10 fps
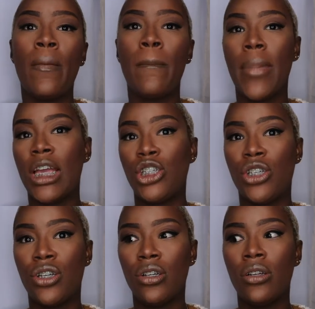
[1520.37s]

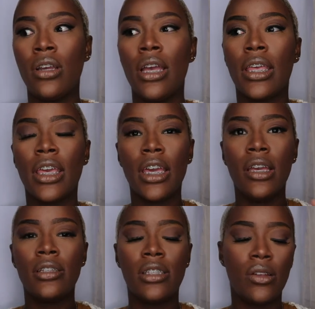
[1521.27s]
measured
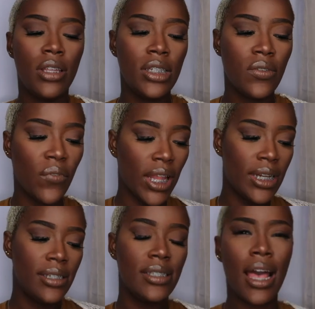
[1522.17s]
get so these
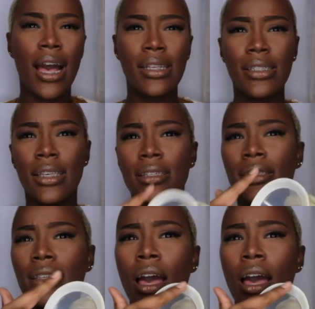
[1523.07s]
flange sizes